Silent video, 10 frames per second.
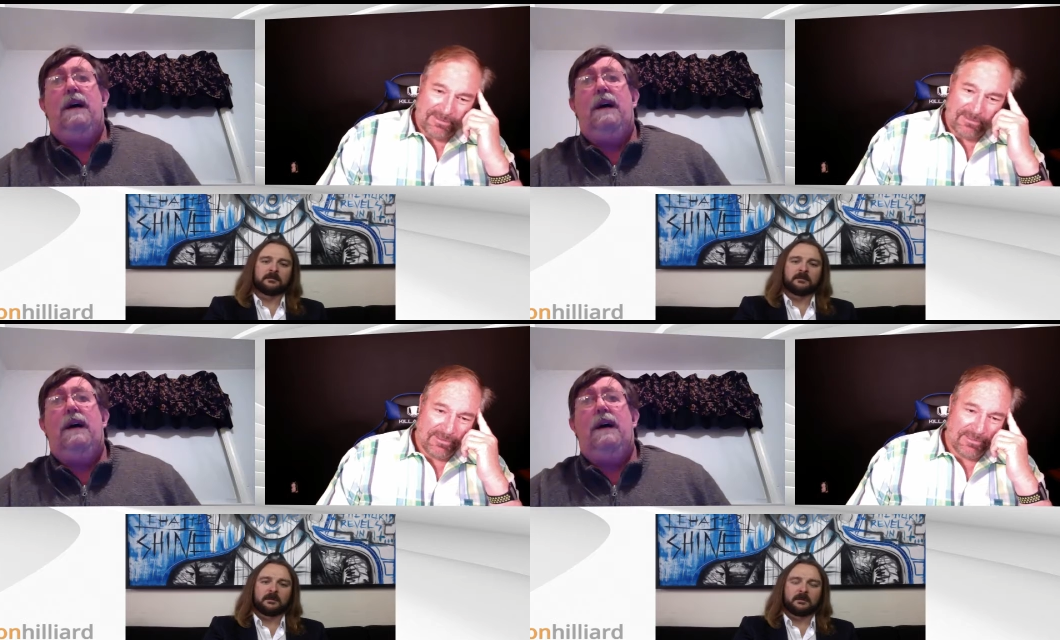Speaker 1: with
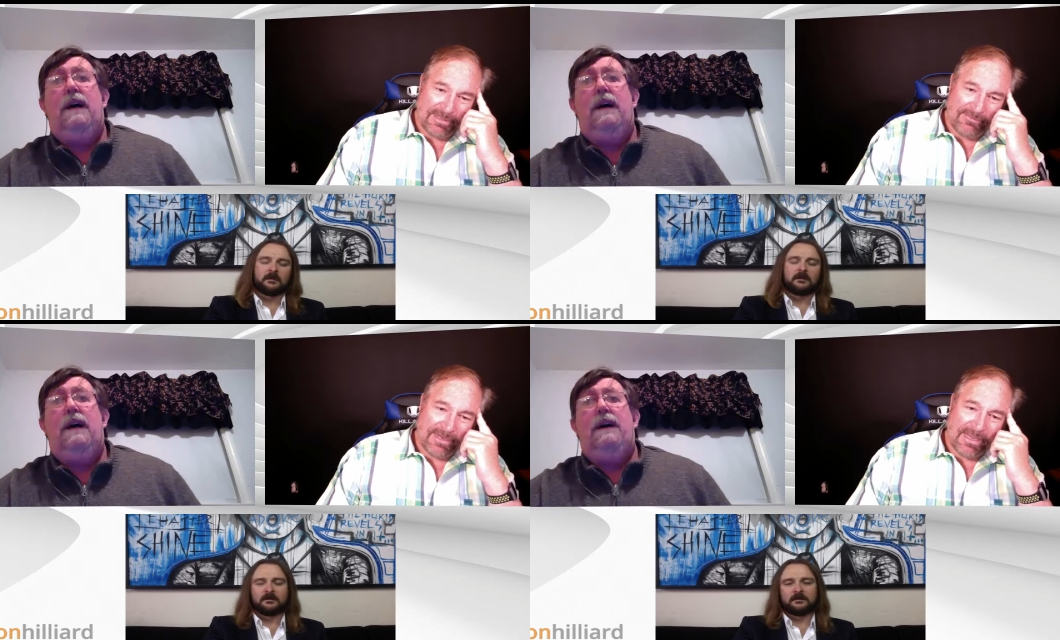that. The only
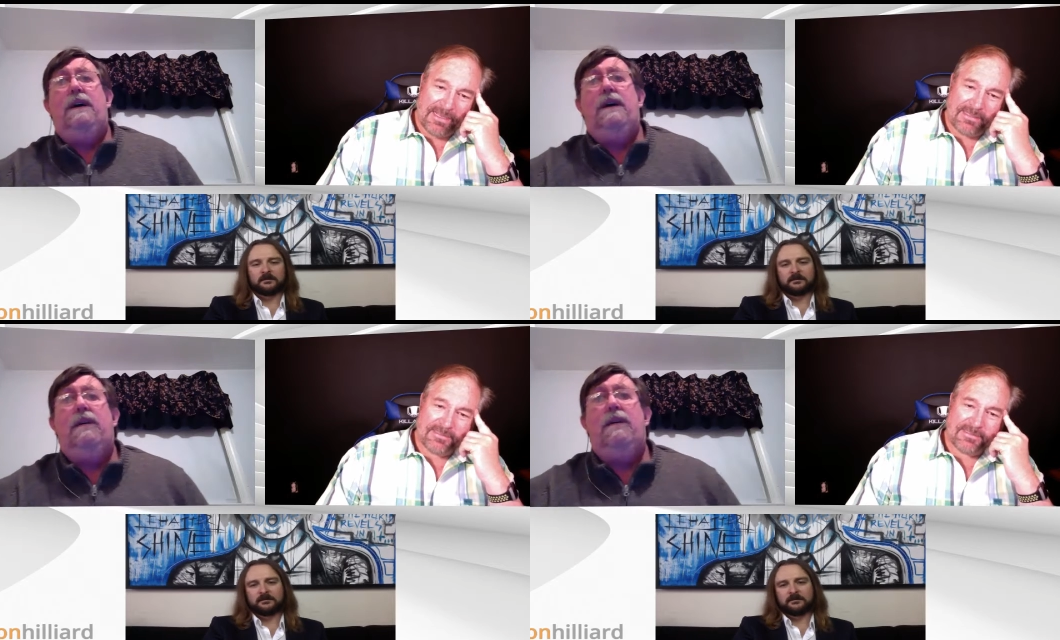thing I would
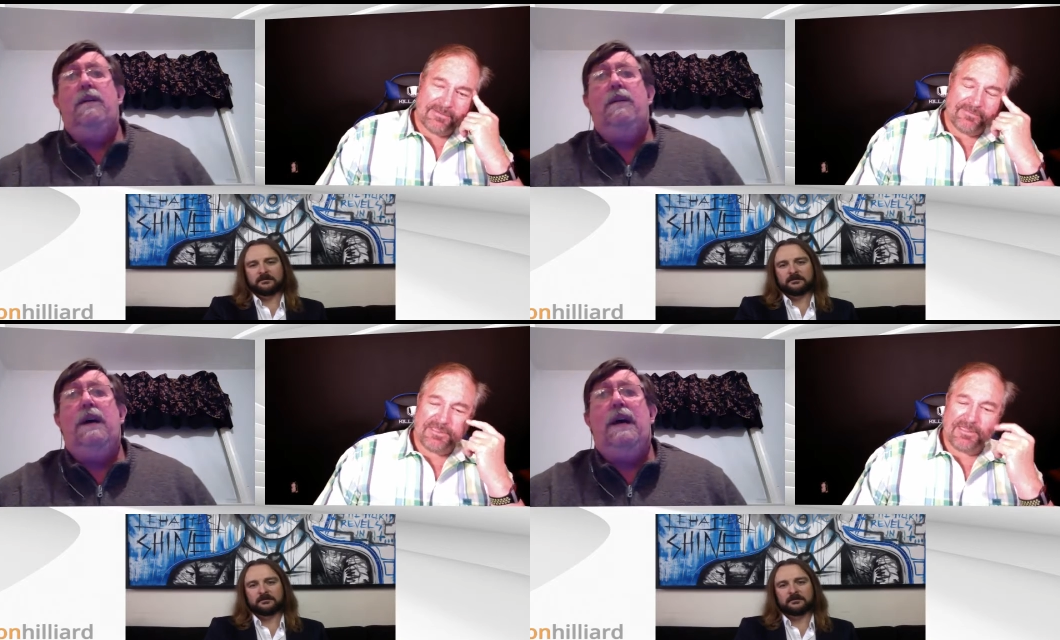add is
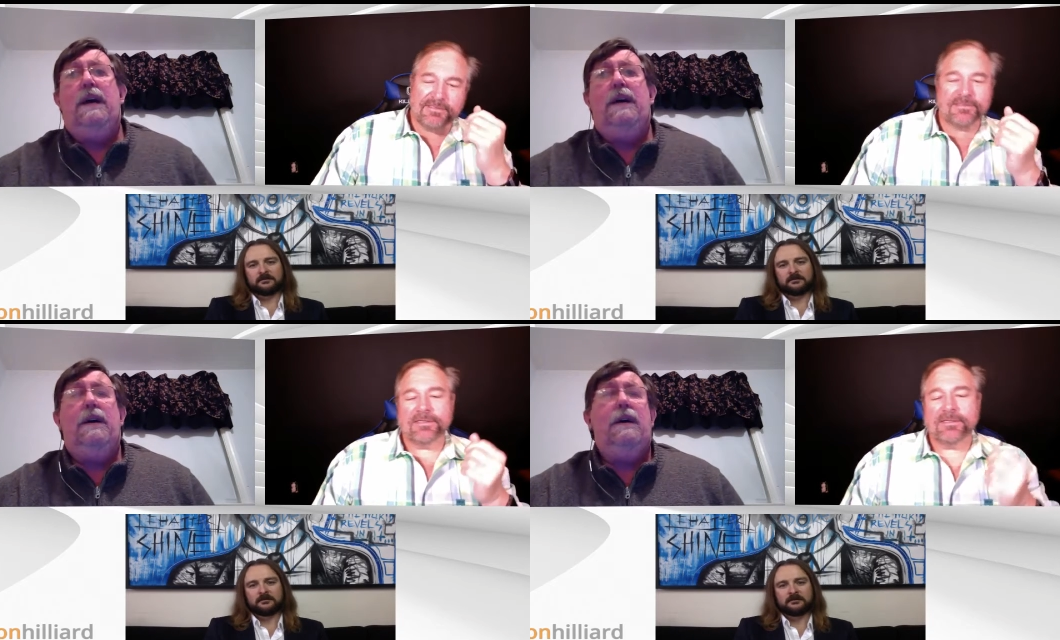they have a
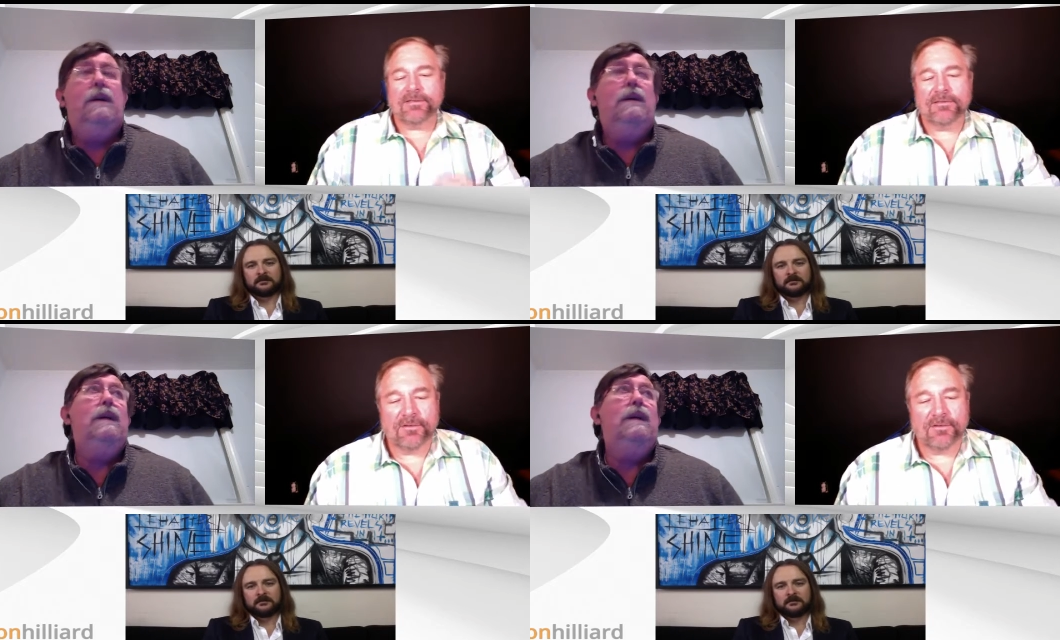tendency,